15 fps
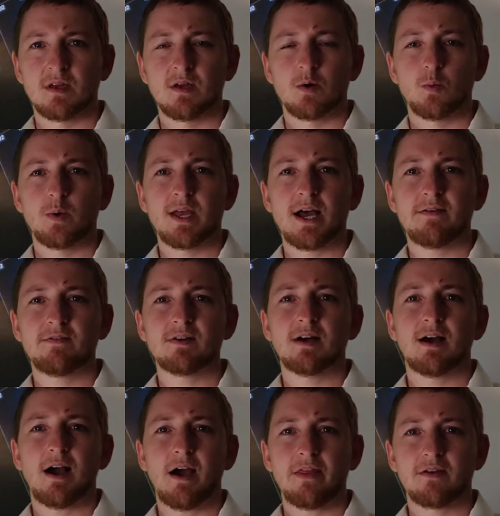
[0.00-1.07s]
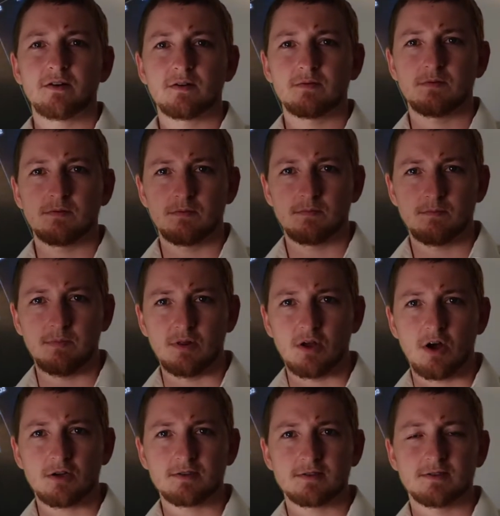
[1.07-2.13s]
We have other
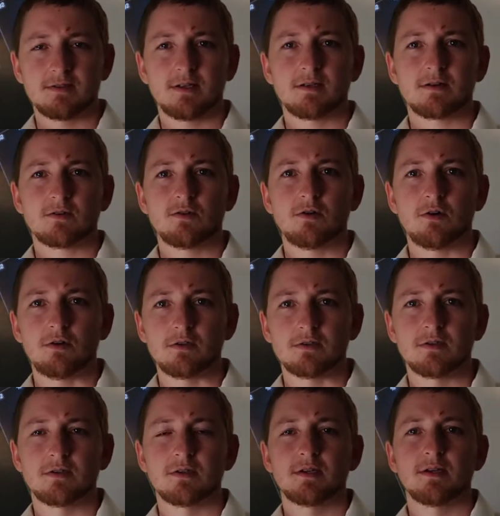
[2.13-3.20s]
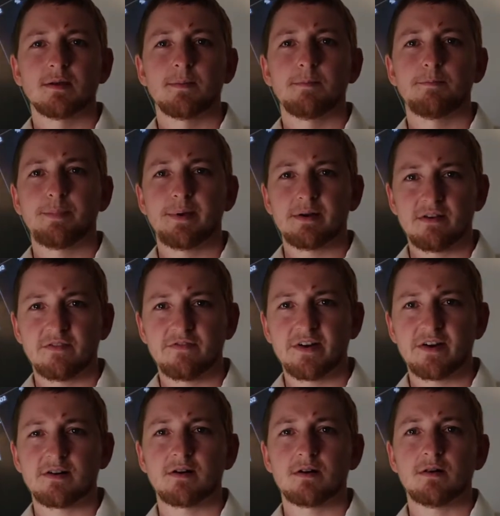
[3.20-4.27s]
blocks that are called
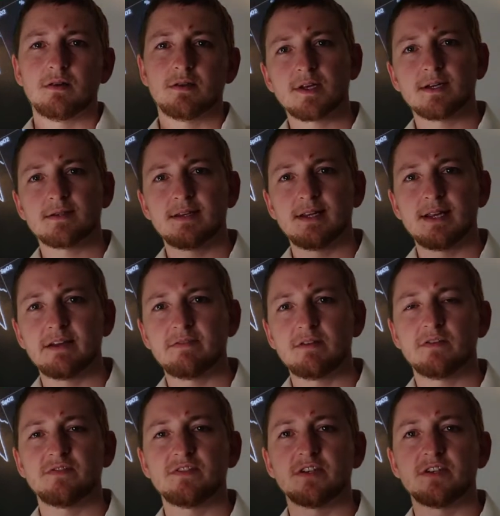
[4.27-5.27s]
peripheral at the level of the